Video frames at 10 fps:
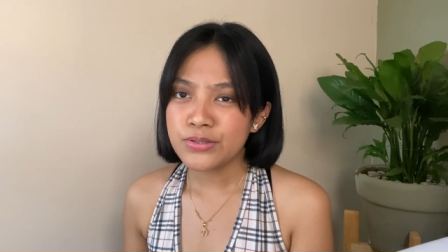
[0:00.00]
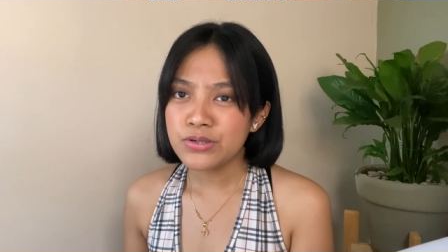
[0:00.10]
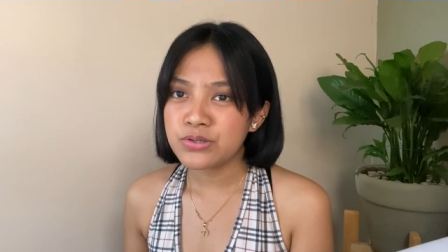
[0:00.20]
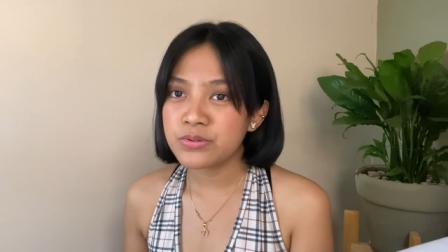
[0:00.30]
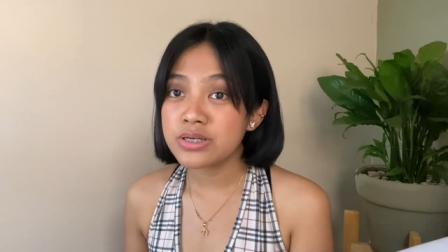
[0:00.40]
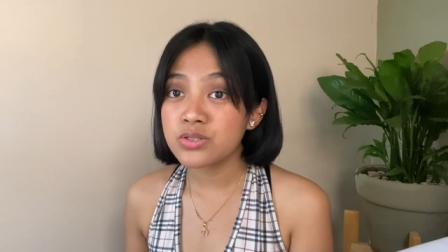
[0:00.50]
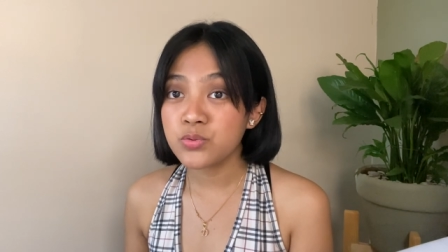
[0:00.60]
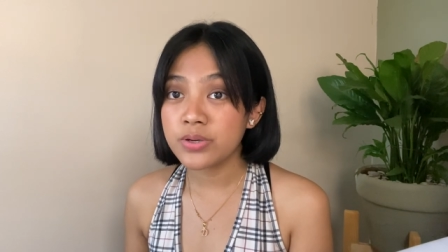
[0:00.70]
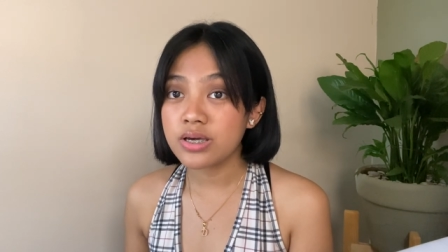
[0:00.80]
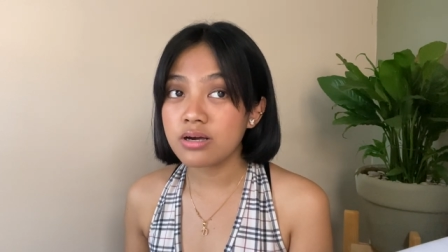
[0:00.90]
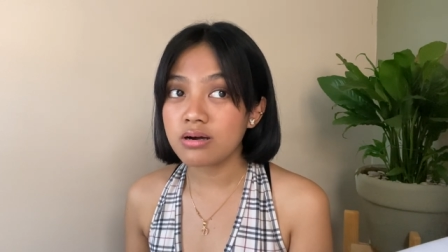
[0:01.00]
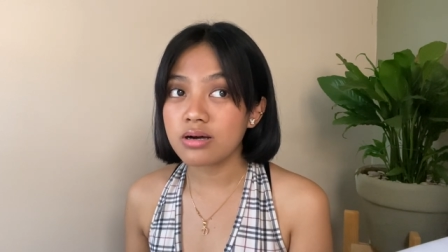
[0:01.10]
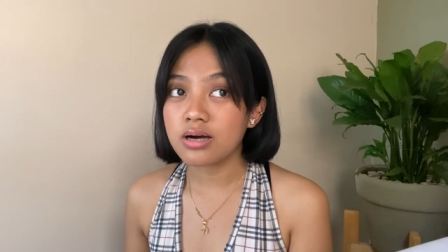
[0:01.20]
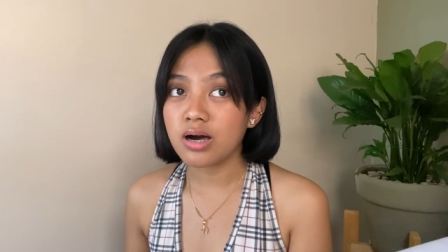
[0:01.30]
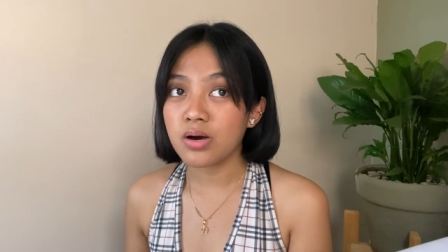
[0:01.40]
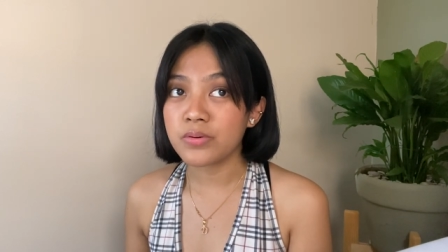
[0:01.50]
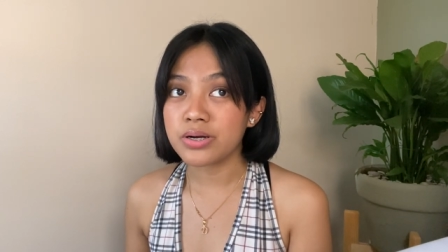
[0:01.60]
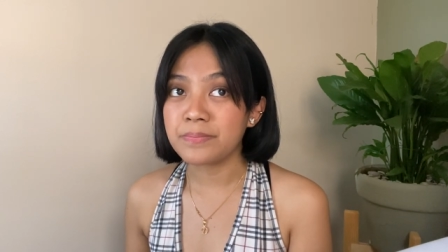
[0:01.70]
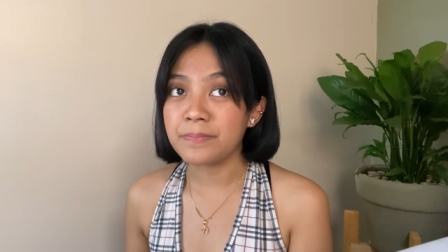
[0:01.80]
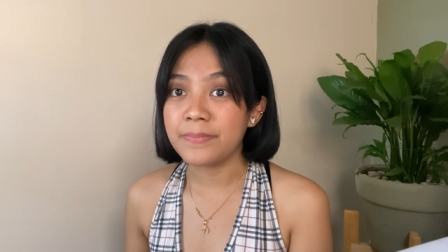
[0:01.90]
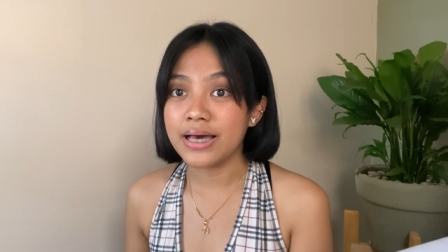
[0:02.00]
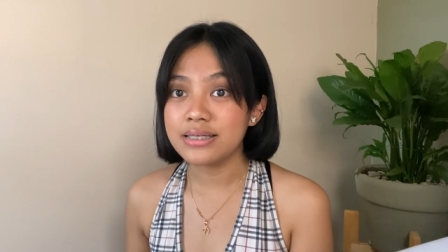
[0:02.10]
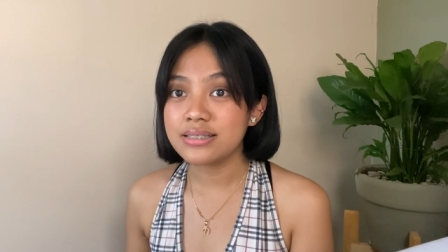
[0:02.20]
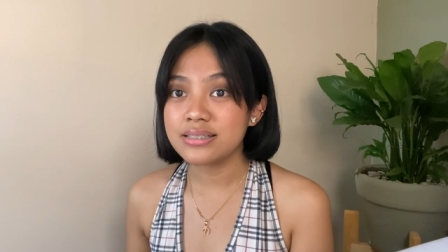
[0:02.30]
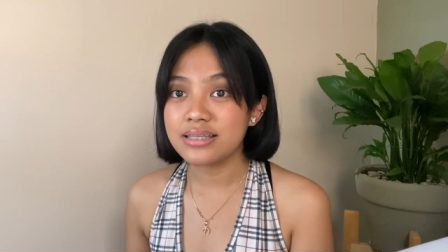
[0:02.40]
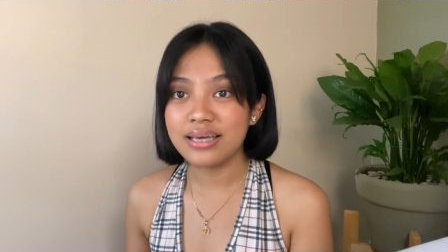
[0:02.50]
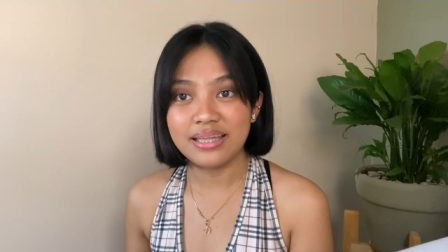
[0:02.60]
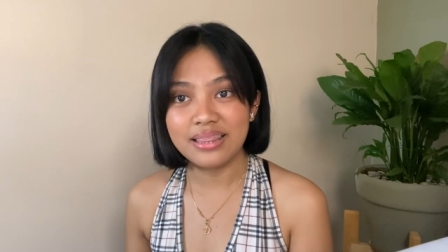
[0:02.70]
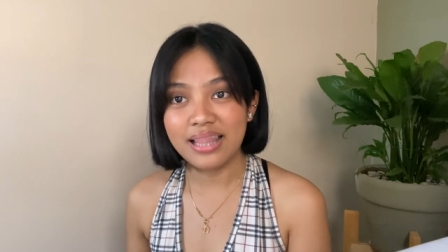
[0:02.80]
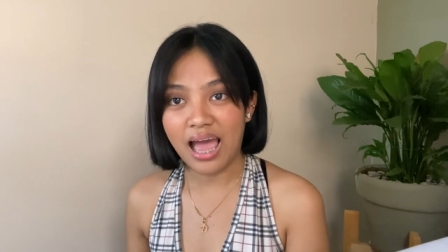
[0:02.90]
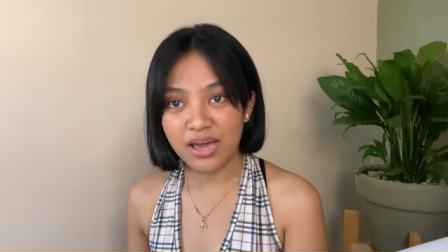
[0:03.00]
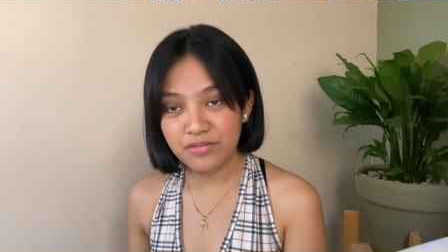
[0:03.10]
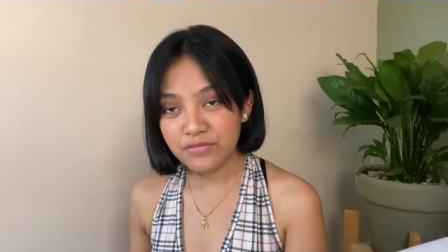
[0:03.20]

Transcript: we're doing our best in life.